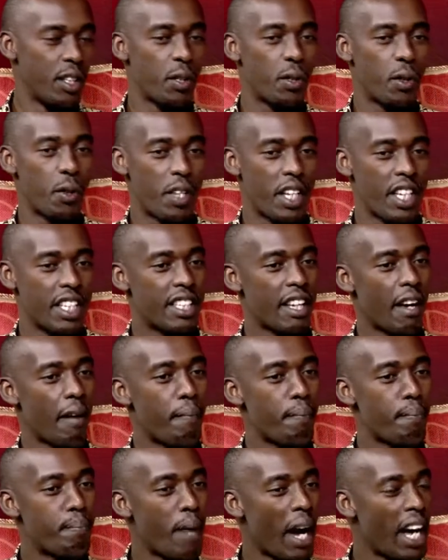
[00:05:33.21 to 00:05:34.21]
So there's
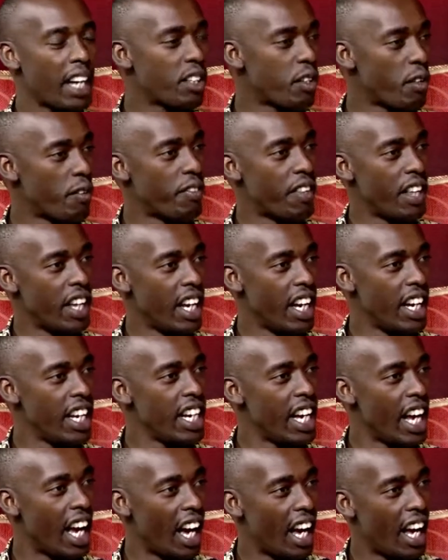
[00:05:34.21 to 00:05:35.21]
a part of the
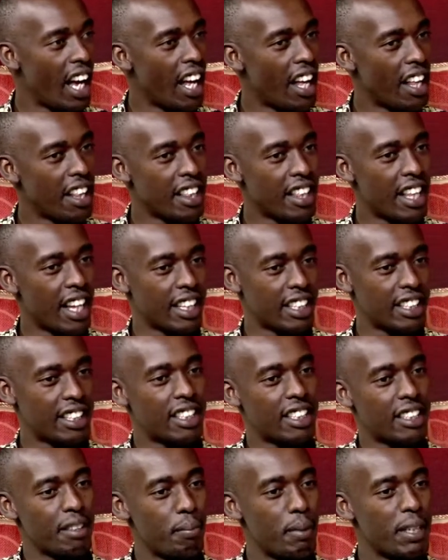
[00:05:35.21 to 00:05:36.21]
ear
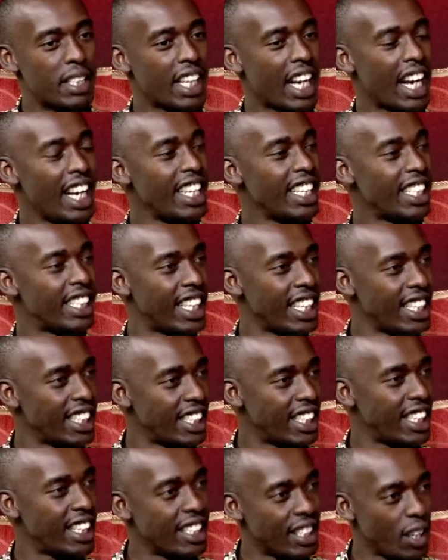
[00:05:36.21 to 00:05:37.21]
that basically
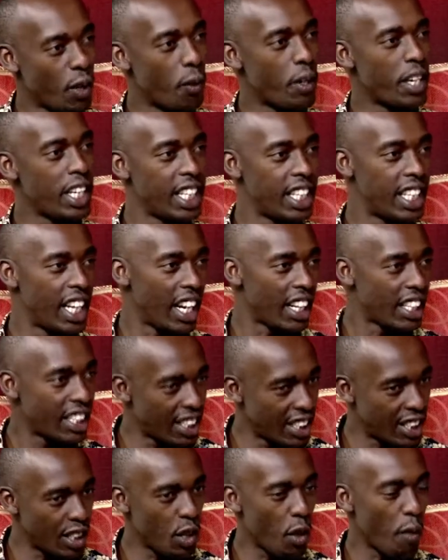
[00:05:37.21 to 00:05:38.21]
senses or
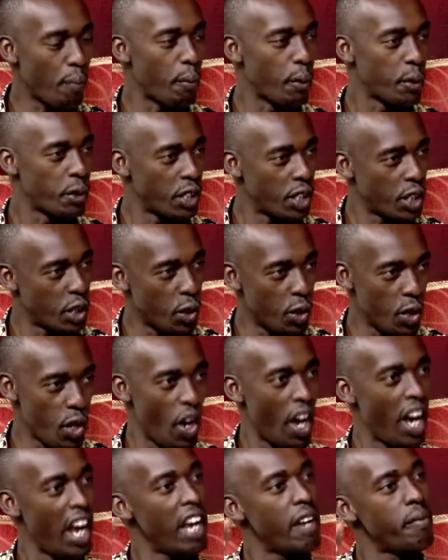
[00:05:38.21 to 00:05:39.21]
detects your position,
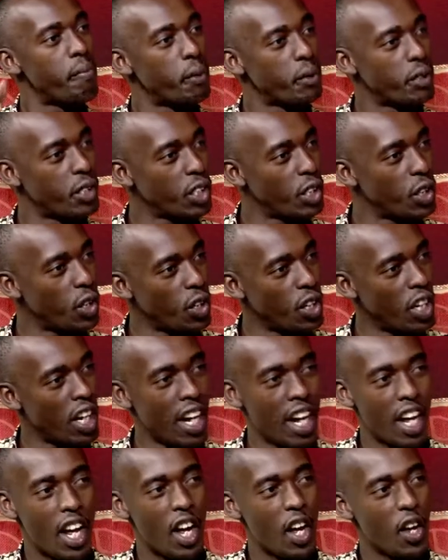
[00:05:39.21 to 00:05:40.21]
your head position,
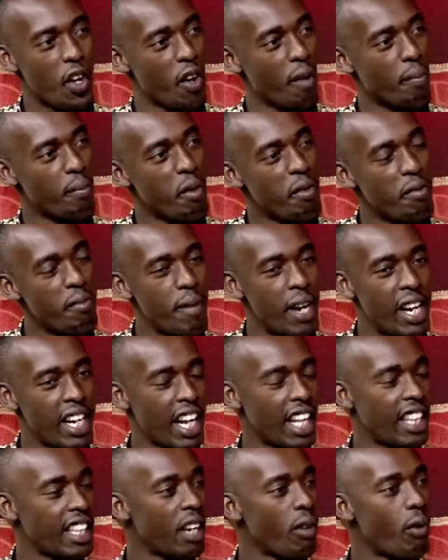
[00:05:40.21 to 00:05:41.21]
your
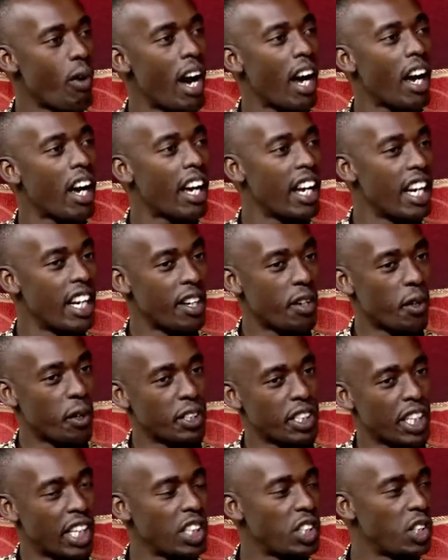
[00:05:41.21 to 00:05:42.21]
movement, and they work in
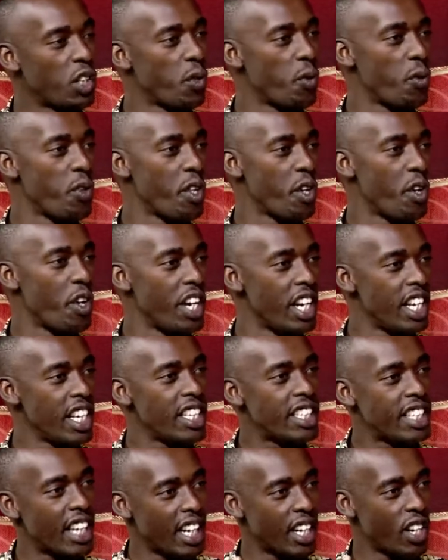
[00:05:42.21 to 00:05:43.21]
conjunction with your
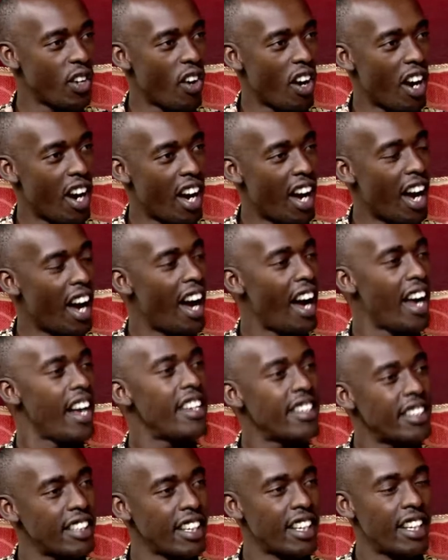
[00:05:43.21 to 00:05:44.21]
knees and your
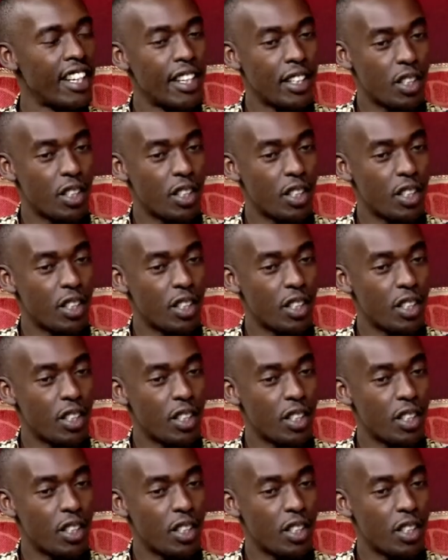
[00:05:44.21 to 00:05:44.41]
eyes.